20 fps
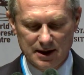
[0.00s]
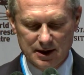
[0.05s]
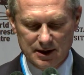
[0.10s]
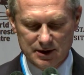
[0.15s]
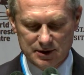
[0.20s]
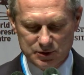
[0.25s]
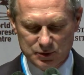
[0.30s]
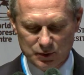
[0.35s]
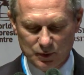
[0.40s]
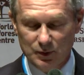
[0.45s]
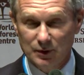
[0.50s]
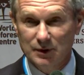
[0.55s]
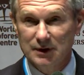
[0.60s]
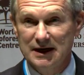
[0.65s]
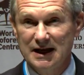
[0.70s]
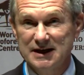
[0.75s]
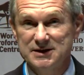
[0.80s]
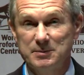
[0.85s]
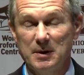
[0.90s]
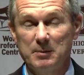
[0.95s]
So
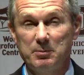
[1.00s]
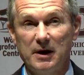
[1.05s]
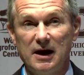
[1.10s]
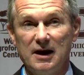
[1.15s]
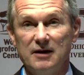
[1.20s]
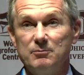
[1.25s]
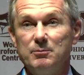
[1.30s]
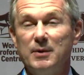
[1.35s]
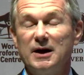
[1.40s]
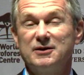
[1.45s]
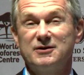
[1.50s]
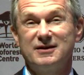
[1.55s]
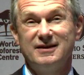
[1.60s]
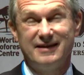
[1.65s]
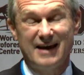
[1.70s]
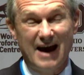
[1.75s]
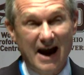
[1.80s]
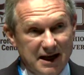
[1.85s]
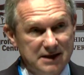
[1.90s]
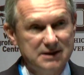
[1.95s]
let's be brave, but
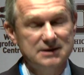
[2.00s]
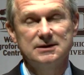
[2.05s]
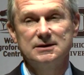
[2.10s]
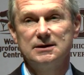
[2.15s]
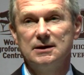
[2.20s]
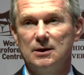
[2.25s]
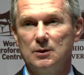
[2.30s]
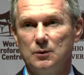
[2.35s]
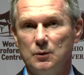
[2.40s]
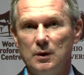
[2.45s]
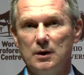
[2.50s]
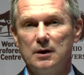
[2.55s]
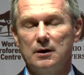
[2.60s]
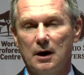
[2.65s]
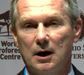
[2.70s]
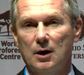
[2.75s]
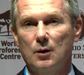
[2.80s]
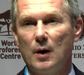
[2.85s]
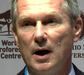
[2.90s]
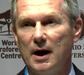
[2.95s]
that will
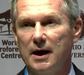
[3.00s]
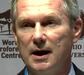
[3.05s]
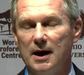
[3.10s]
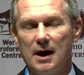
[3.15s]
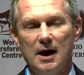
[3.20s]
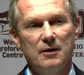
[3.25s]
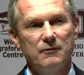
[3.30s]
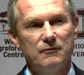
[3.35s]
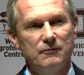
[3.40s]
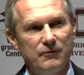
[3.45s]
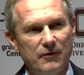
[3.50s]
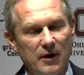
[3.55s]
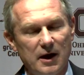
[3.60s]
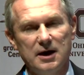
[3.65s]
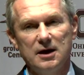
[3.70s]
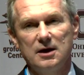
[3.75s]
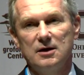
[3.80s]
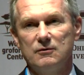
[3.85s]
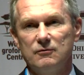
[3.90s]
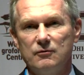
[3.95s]
require a
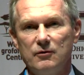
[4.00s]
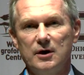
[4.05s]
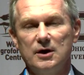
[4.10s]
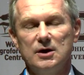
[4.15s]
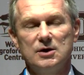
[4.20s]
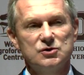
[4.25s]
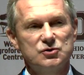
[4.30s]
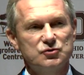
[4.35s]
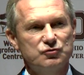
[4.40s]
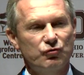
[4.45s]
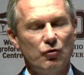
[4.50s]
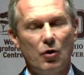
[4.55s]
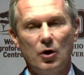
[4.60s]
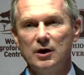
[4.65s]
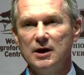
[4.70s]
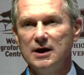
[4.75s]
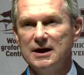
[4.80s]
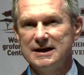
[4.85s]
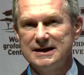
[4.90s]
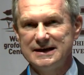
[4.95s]
very, very strong
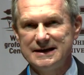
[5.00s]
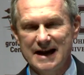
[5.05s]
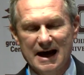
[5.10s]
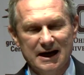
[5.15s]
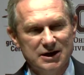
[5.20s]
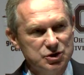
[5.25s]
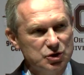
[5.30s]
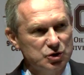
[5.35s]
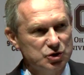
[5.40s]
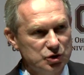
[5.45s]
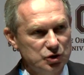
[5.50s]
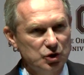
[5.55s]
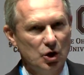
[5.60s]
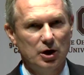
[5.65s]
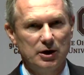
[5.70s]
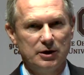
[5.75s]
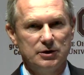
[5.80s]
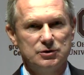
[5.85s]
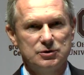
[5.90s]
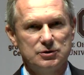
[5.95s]
nexus
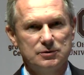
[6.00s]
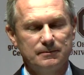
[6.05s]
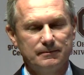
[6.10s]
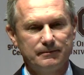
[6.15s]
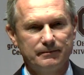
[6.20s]
knowledge.